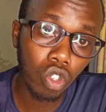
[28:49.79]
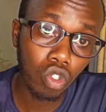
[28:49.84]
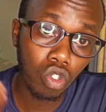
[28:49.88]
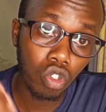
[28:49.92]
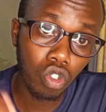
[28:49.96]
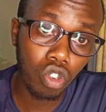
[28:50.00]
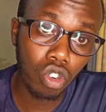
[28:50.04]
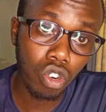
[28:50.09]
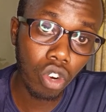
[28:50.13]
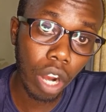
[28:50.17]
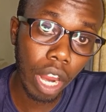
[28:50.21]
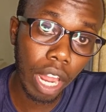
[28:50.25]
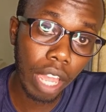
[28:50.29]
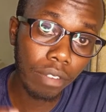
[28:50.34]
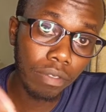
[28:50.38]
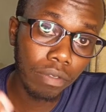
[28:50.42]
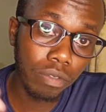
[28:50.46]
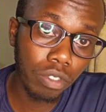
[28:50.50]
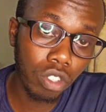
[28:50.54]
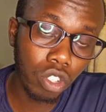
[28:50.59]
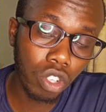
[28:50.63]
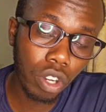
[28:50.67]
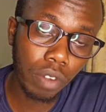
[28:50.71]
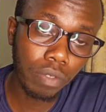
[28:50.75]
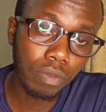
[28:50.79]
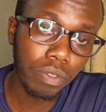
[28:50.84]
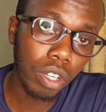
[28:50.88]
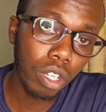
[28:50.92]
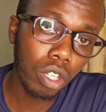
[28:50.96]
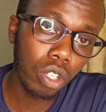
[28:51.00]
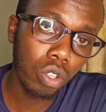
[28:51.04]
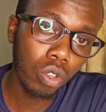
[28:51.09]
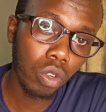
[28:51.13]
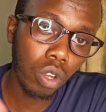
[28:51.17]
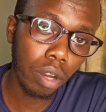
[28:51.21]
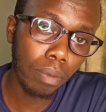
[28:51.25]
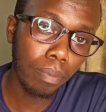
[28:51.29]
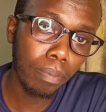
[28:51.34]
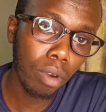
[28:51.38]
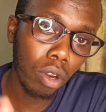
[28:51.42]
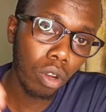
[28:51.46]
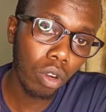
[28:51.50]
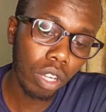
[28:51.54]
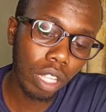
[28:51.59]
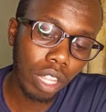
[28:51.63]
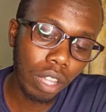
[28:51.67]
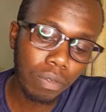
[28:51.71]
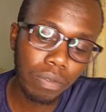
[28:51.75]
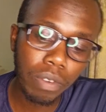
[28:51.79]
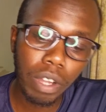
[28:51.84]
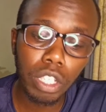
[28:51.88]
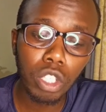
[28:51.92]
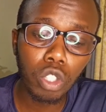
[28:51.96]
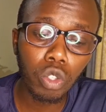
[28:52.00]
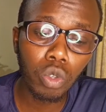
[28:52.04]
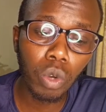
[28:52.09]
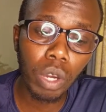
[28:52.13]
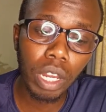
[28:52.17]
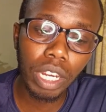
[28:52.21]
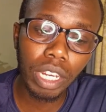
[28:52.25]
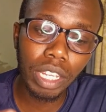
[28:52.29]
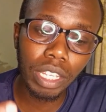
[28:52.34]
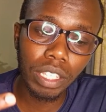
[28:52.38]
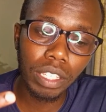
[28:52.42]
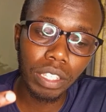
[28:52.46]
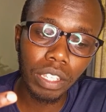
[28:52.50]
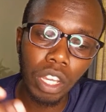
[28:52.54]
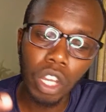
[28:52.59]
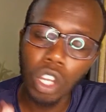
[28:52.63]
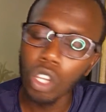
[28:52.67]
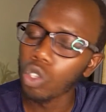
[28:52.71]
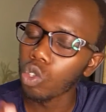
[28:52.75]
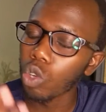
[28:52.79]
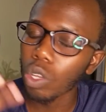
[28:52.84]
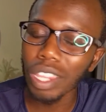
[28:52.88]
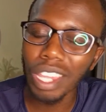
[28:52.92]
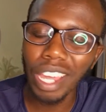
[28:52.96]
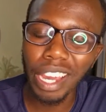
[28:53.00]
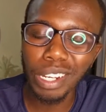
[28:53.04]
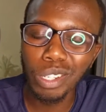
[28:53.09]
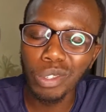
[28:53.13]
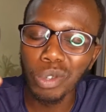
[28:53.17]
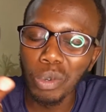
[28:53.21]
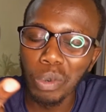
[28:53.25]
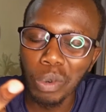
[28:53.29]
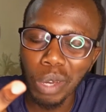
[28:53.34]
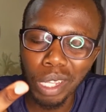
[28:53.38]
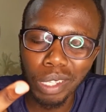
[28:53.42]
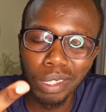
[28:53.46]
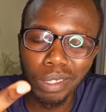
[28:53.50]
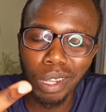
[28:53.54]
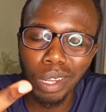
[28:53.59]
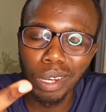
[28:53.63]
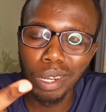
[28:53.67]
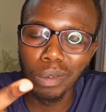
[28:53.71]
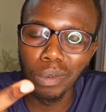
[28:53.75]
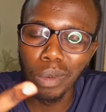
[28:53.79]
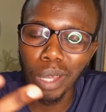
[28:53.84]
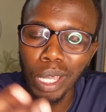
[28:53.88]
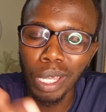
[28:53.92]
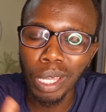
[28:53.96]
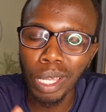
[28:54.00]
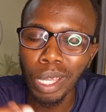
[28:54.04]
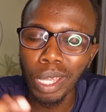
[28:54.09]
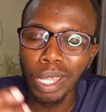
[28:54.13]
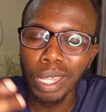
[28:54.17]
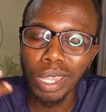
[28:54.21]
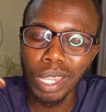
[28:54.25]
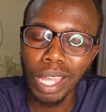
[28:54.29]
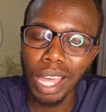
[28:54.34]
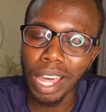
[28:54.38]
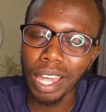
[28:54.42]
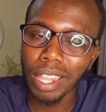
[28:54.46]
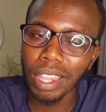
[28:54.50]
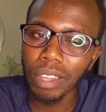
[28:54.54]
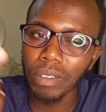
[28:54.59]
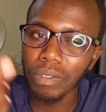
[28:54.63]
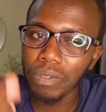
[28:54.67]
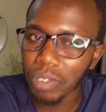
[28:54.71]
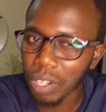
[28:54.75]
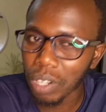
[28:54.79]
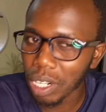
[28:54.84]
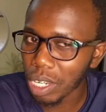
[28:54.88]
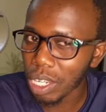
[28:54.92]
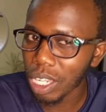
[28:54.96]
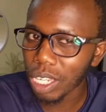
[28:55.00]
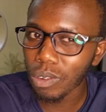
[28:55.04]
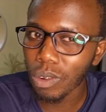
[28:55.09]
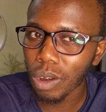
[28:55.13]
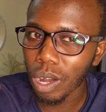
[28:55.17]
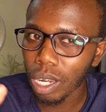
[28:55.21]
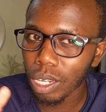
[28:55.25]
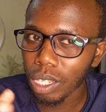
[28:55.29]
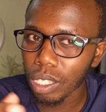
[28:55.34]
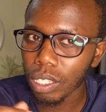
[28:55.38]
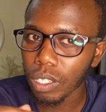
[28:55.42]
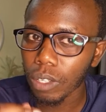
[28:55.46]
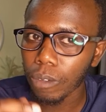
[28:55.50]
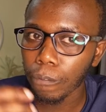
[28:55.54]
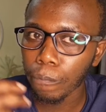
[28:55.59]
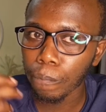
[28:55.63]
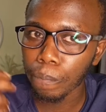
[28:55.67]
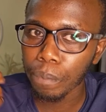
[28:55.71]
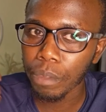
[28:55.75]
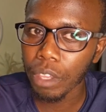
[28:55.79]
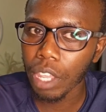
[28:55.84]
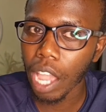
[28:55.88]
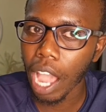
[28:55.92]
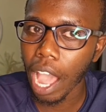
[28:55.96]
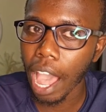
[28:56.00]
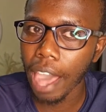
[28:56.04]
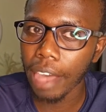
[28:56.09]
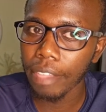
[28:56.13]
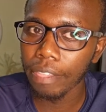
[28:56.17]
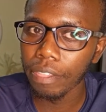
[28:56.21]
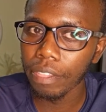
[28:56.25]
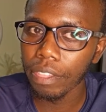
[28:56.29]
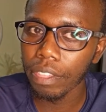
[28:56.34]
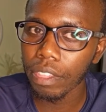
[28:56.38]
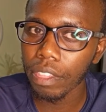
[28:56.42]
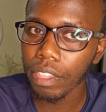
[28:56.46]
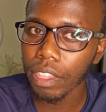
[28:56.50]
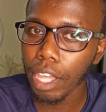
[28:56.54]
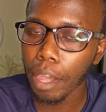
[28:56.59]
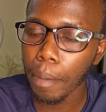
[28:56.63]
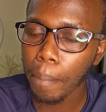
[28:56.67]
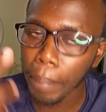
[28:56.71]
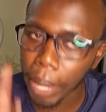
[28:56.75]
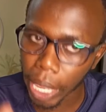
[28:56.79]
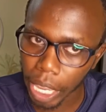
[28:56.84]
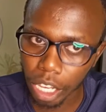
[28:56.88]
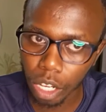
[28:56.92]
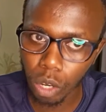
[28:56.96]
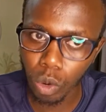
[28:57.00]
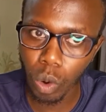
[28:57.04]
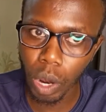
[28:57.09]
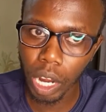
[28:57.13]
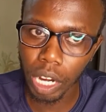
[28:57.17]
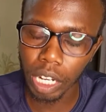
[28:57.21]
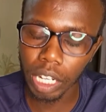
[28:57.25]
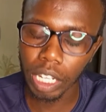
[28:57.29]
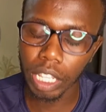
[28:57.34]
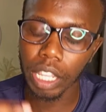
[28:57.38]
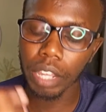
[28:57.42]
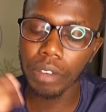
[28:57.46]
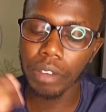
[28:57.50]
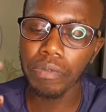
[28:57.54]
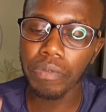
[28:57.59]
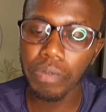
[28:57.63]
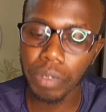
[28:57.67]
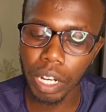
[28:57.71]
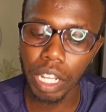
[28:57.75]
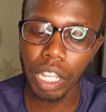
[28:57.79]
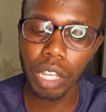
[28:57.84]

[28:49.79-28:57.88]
drive traffic to your blog. The first one is, so there are two ways anyway. There are the free ones and the paid one. The free